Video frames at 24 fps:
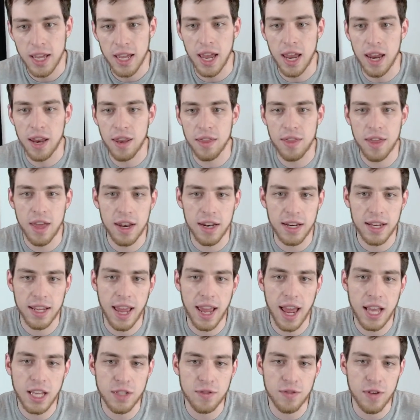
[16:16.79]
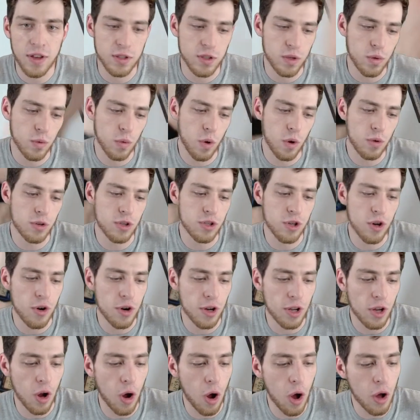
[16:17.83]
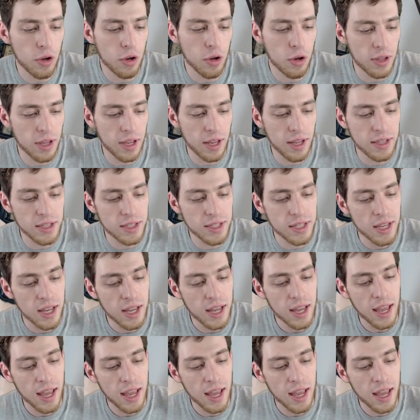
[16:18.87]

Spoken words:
and then cast Faith's Reward, returning all your lands